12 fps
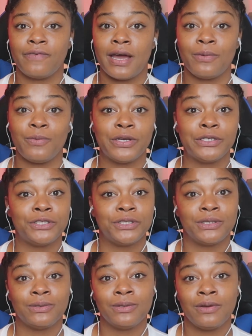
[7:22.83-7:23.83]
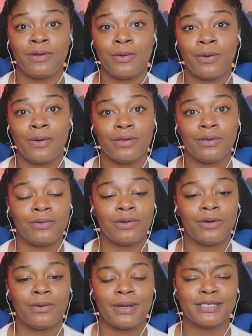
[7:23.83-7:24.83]
to fight them with you. You
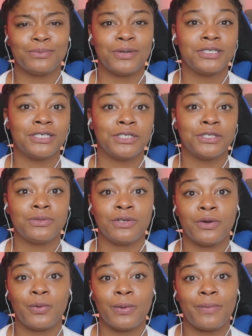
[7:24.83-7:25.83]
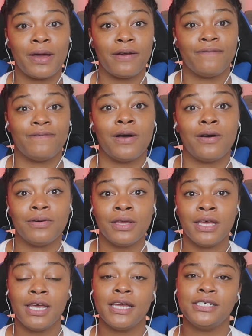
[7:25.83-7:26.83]
know, as much as you know, we might have
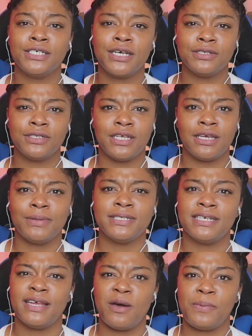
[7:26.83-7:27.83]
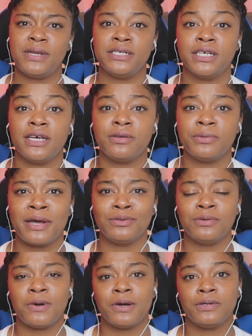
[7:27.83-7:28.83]
fought each other's demons and helping each other
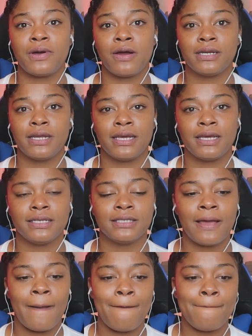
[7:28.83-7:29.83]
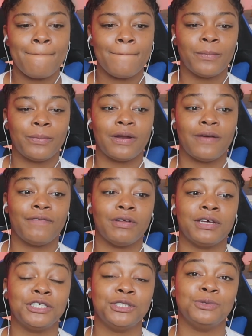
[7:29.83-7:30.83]
out through our dark days. But I
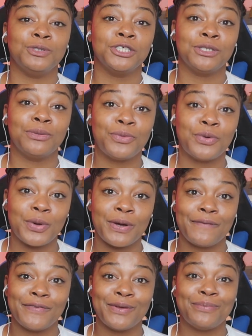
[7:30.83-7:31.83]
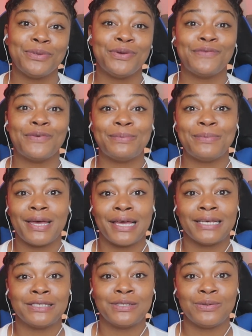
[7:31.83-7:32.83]
felt like she was the more of the beautiful
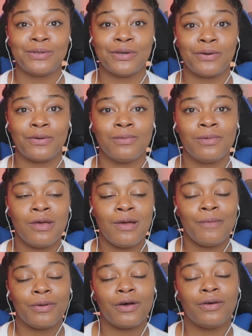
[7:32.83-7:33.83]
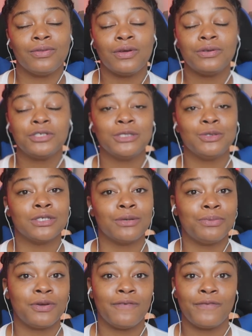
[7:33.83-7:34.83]
mess, you know. But although she was
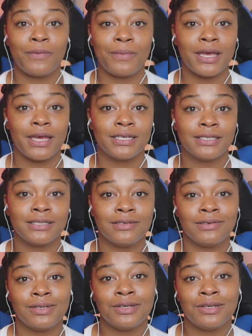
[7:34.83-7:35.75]
a beautiful mess,